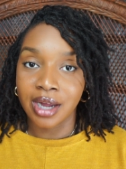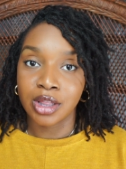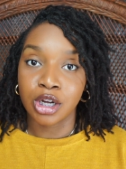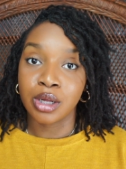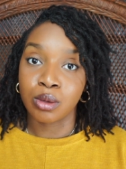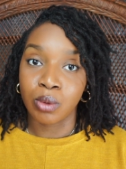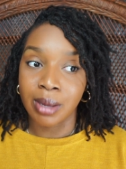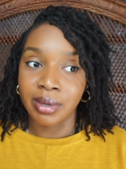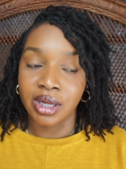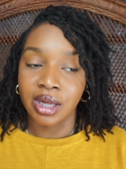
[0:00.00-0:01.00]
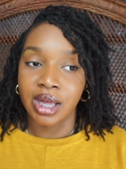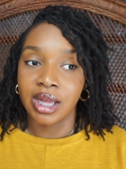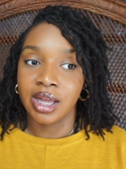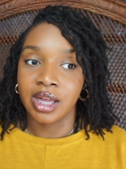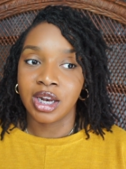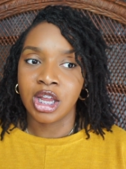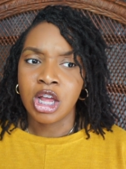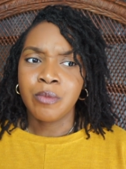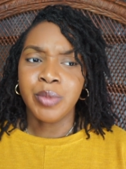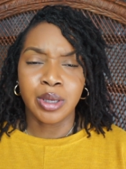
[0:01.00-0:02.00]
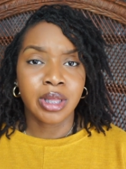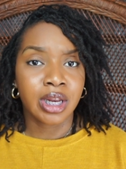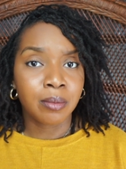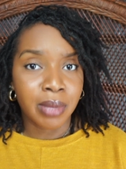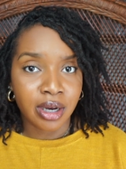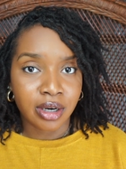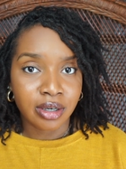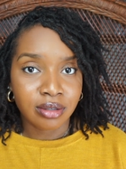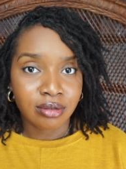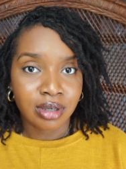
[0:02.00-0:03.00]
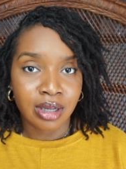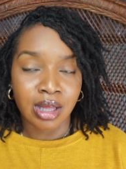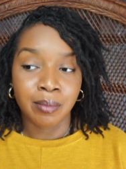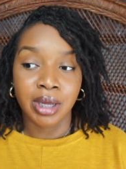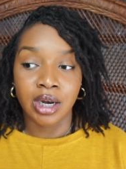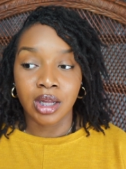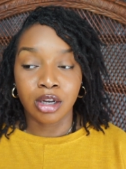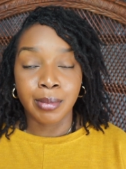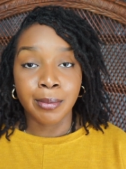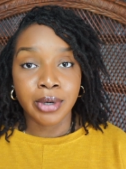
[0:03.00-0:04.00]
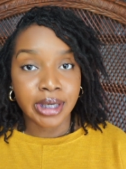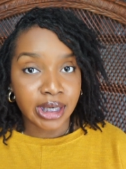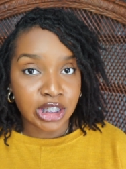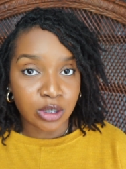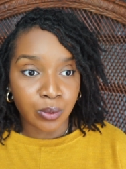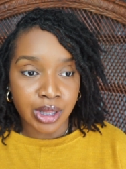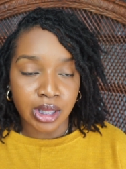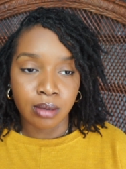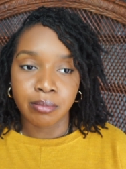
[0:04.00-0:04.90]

There is webbing, and it's getting better because I'm getting a little bit more diligent with it.